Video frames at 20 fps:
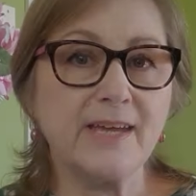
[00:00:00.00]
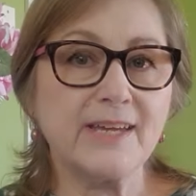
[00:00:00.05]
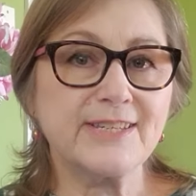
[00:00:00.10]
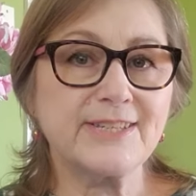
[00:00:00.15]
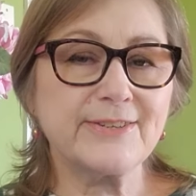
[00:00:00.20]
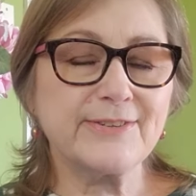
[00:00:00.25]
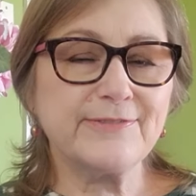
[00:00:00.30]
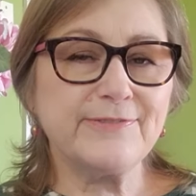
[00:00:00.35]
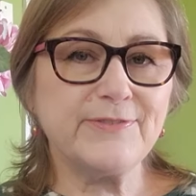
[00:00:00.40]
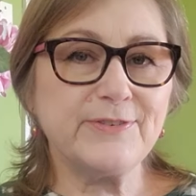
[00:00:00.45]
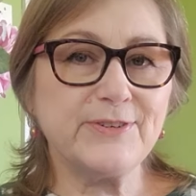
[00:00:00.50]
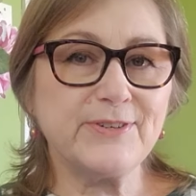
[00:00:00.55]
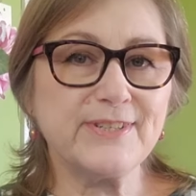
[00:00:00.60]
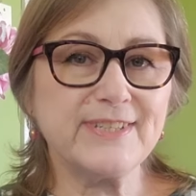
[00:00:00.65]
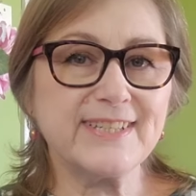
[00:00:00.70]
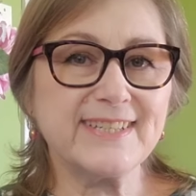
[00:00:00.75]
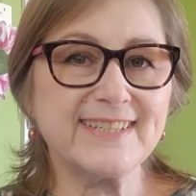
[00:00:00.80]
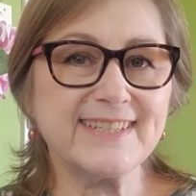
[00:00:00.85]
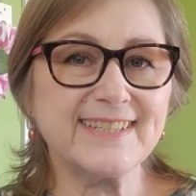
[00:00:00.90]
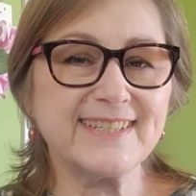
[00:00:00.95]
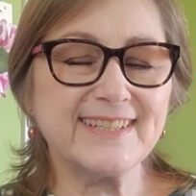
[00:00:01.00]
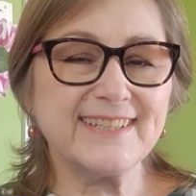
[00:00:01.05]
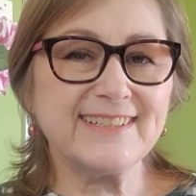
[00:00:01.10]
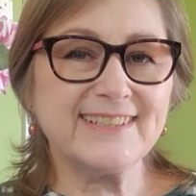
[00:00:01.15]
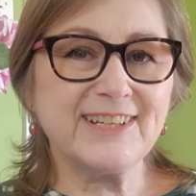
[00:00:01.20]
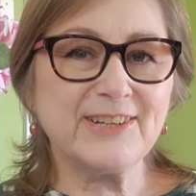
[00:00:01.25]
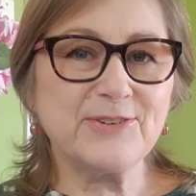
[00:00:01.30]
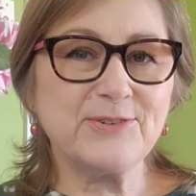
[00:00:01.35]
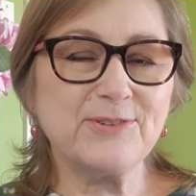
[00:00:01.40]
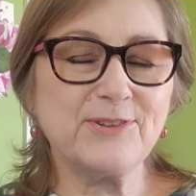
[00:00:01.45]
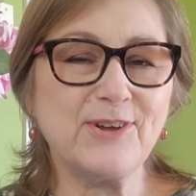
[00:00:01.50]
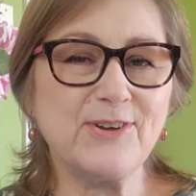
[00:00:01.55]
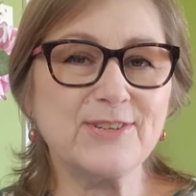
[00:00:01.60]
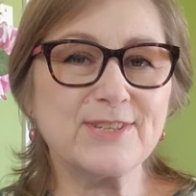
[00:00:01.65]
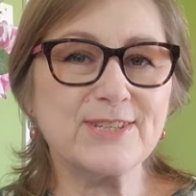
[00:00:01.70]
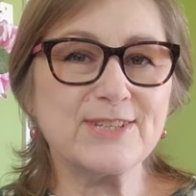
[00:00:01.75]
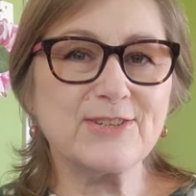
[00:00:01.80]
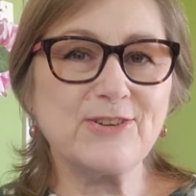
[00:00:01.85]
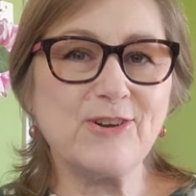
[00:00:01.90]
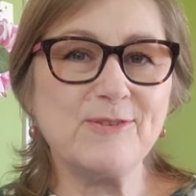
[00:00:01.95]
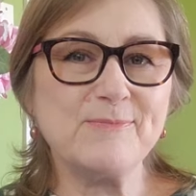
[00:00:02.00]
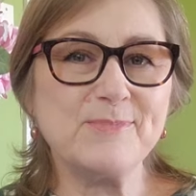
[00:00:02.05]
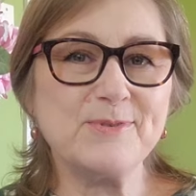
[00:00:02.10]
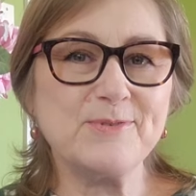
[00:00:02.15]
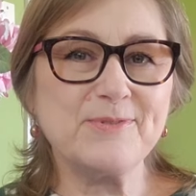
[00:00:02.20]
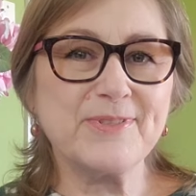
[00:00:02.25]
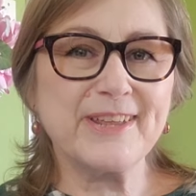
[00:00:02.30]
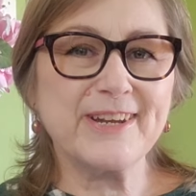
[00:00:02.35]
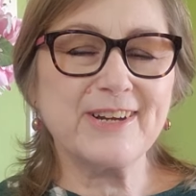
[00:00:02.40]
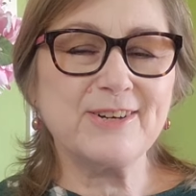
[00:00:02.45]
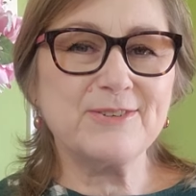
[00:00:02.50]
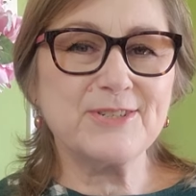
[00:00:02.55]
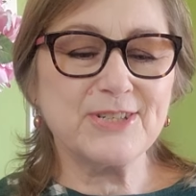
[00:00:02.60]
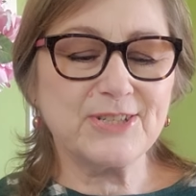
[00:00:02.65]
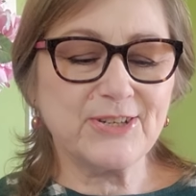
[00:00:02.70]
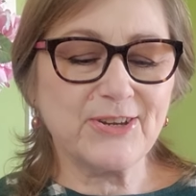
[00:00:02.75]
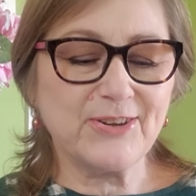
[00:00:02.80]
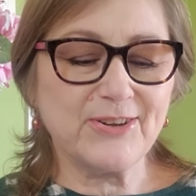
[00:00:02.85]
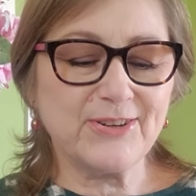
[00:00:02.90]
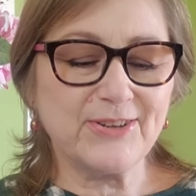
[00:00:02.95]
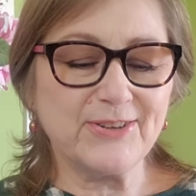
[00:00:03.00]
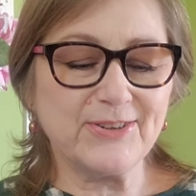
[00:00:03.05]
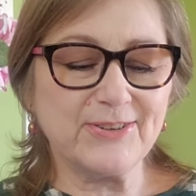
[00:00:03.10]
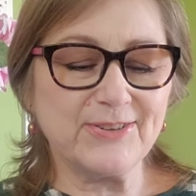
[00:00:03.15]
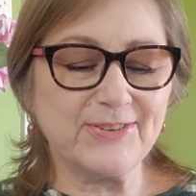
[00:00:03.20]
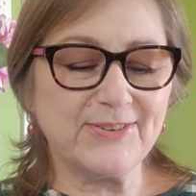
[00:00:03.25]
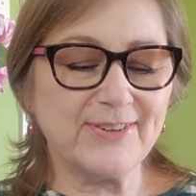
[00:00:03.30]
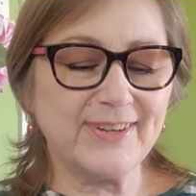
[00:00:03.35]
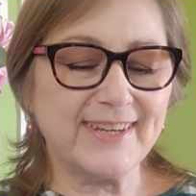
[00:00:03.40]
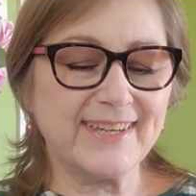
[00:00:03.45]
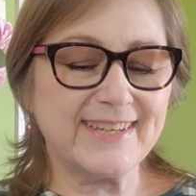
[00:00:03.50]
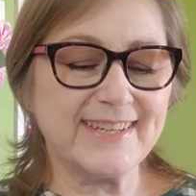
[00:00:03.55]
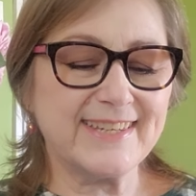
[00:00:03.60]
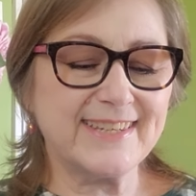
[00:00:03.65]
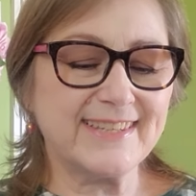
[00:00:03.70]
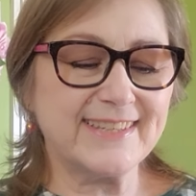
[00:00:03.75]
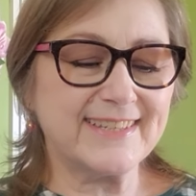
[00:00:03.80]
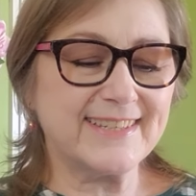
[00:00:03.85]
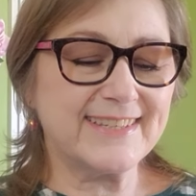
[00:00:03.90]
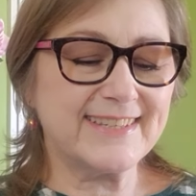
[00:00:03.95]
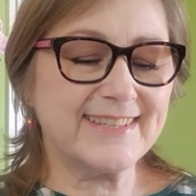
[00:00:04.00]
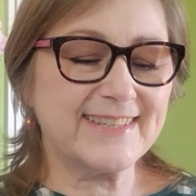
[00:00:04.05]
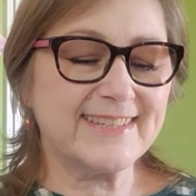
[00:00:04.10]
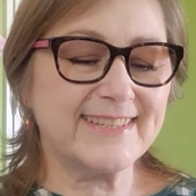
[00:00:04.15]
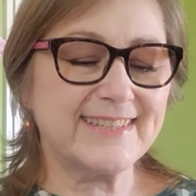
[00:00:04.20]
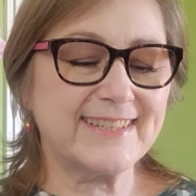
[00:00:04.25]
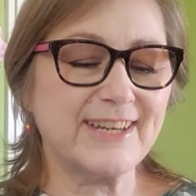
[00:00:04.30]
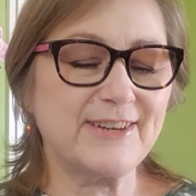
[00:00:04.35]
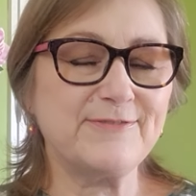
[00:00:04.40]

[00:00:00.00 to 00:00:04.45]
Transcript: So the first little ensemble that I'll show you is,